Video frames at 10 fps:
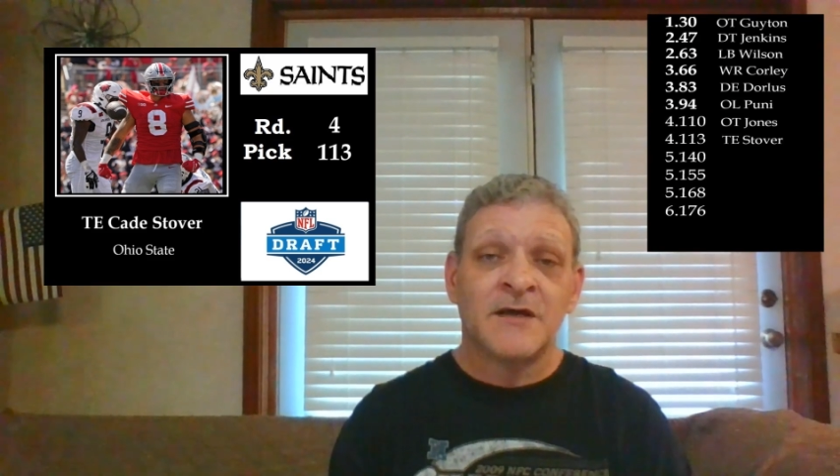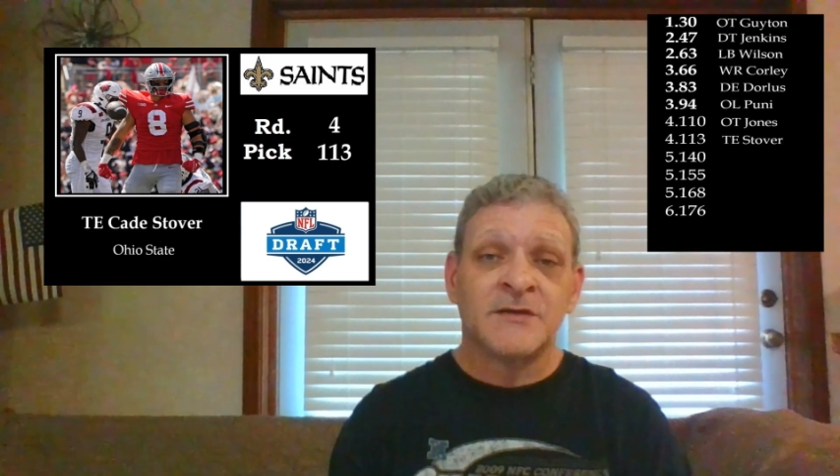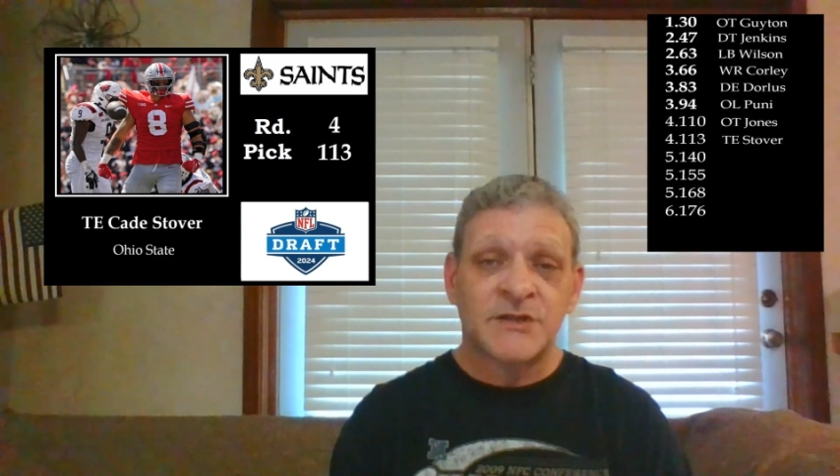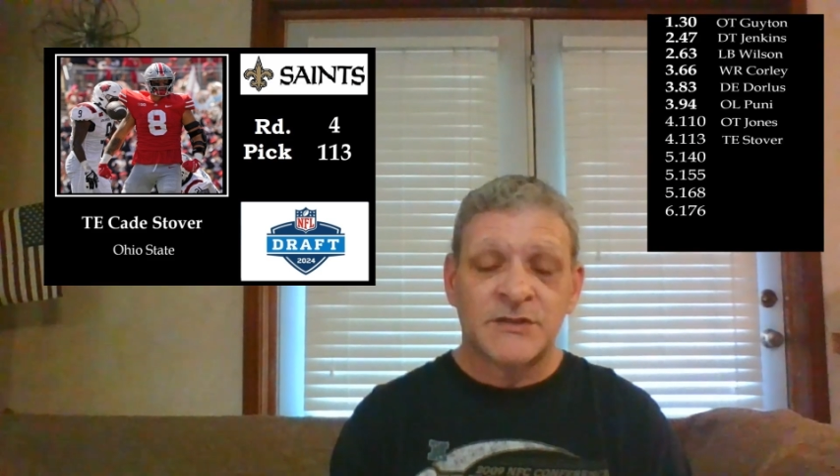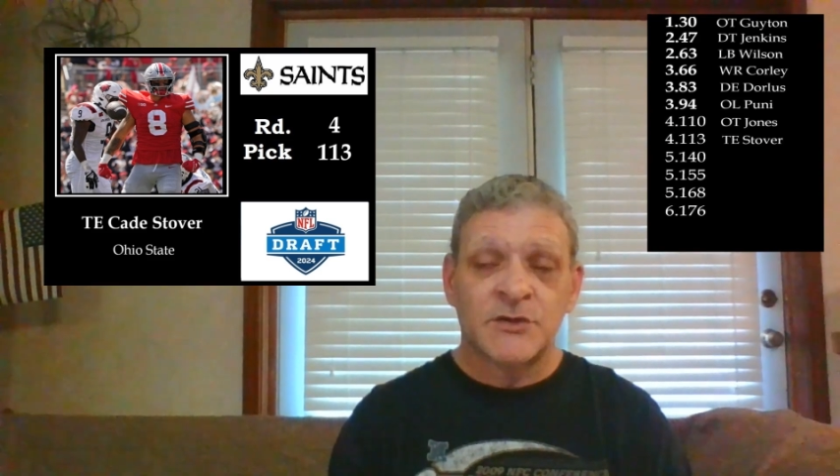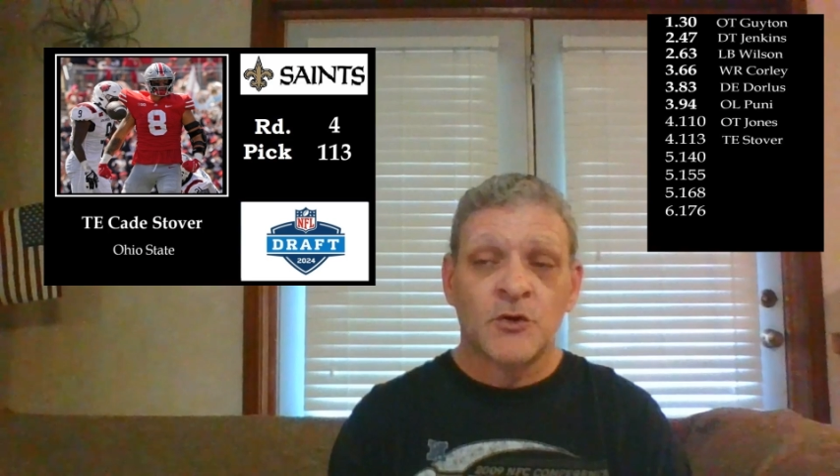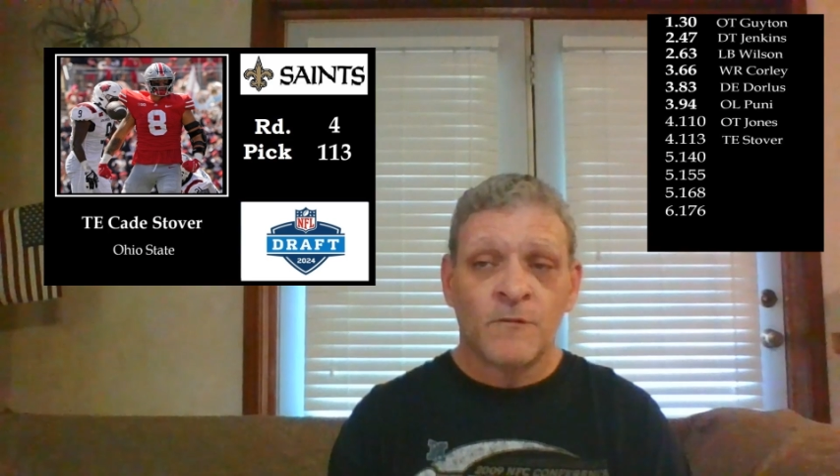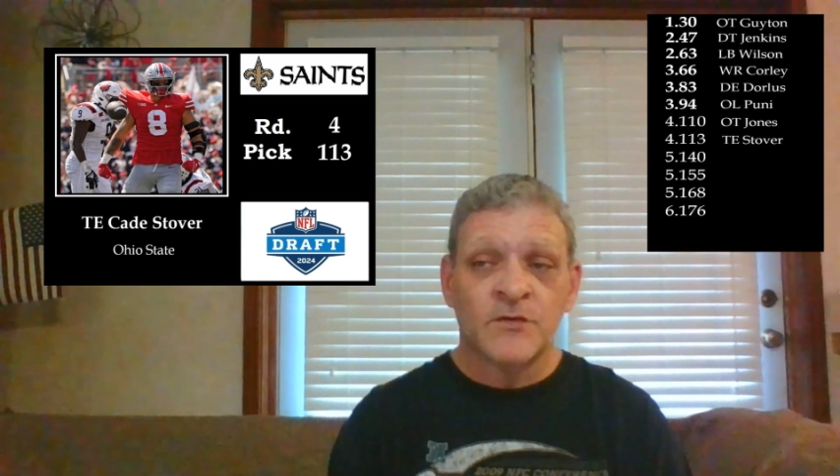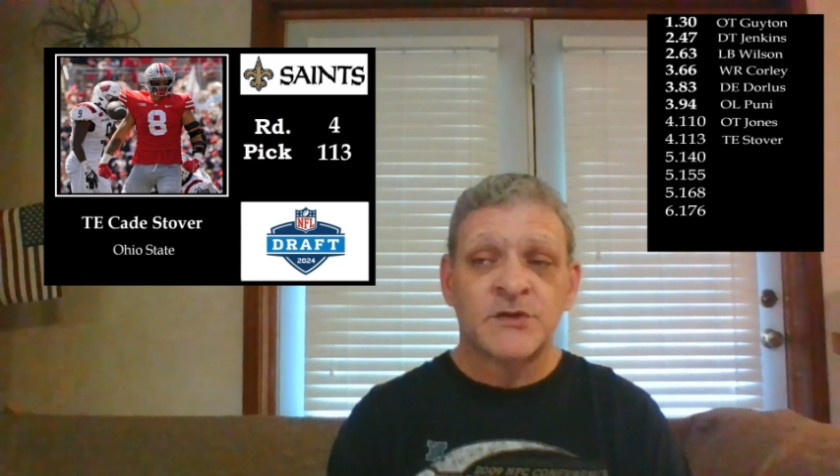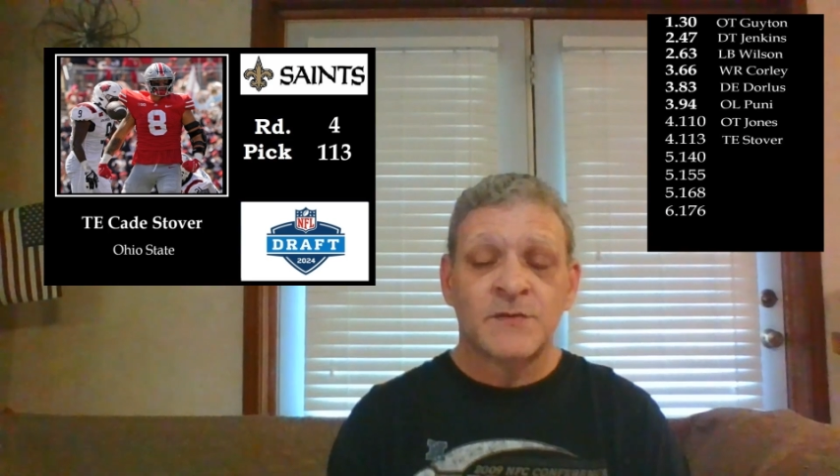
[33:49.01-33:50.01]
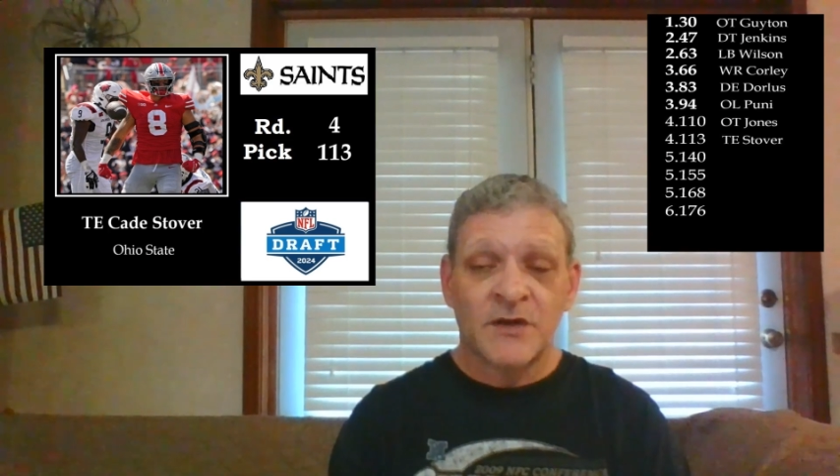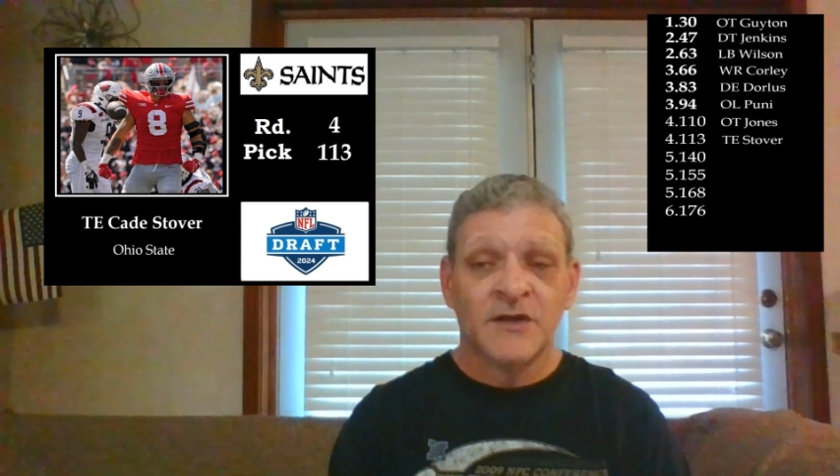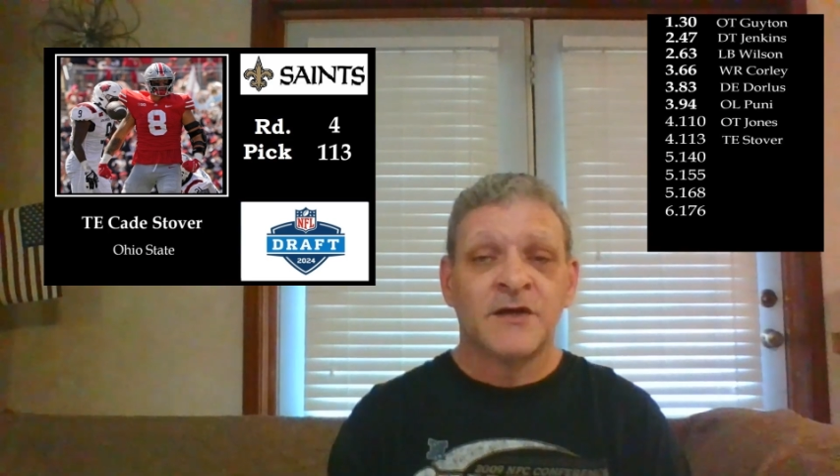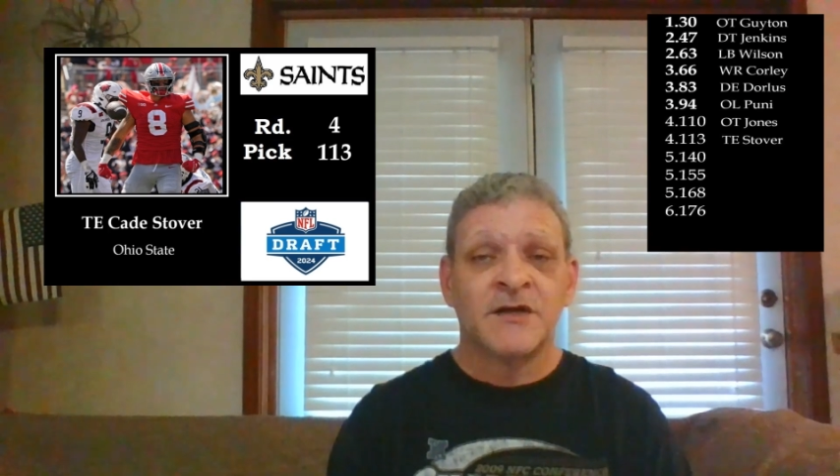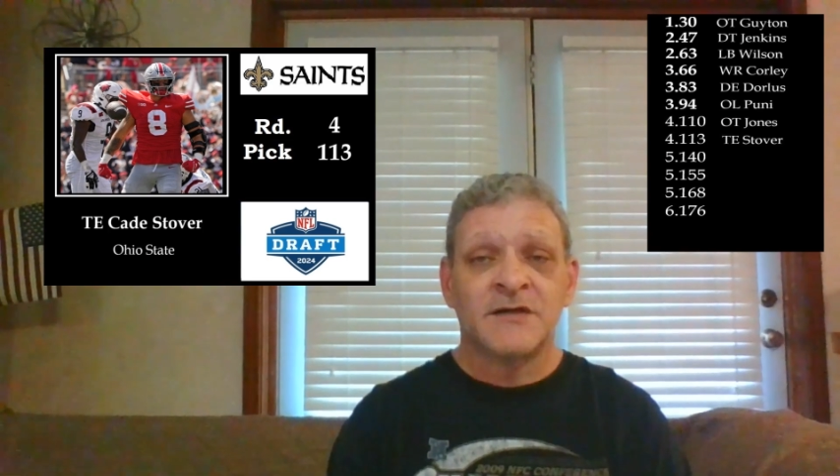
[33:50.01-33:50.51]
in Stover's
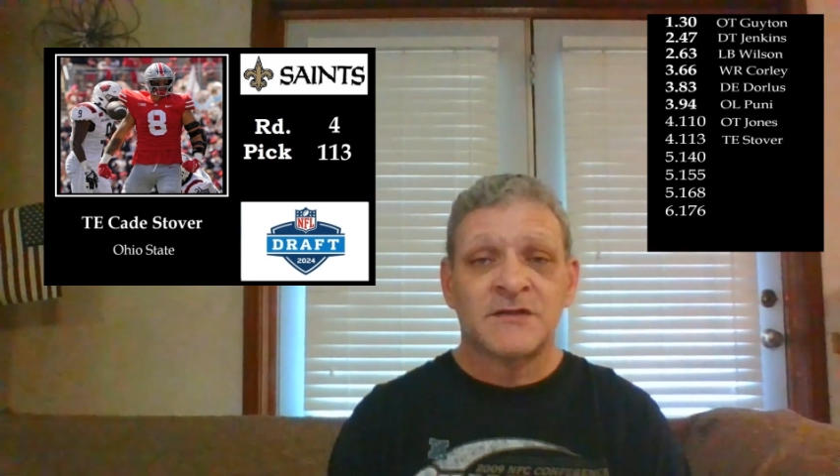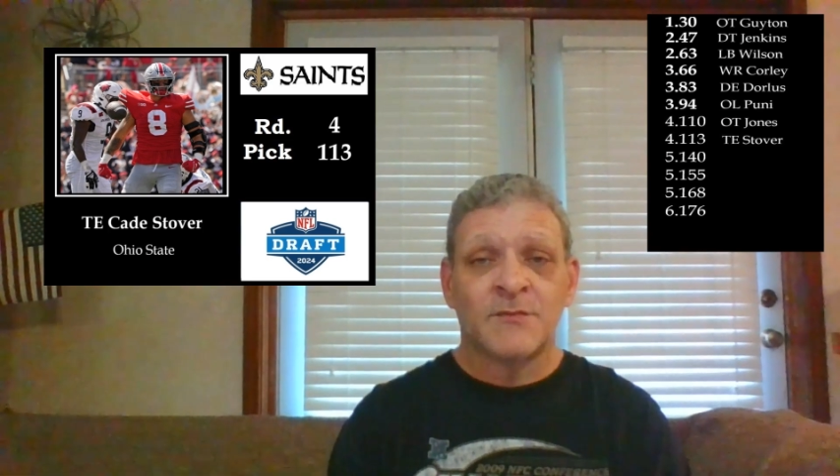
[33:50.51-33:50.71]
ability